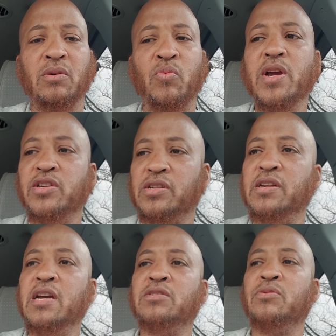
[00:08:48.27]
We just
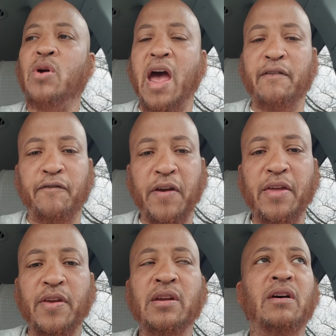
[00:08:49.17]
need to have
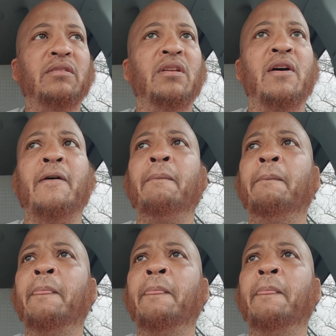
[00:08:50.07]
faith in Allah,